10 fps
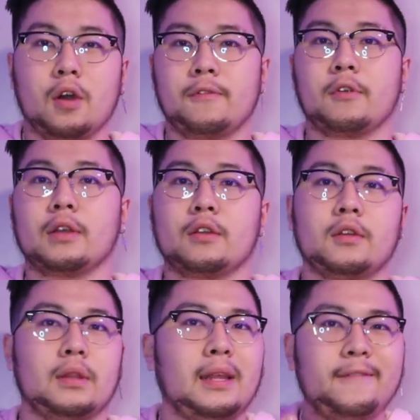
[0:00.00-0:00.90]
go for it. You
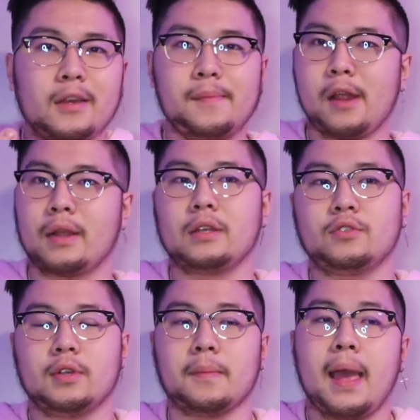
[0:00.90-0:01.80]
know, live the
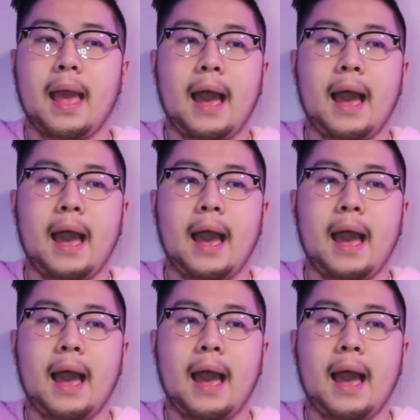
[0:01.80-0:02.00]
American dream.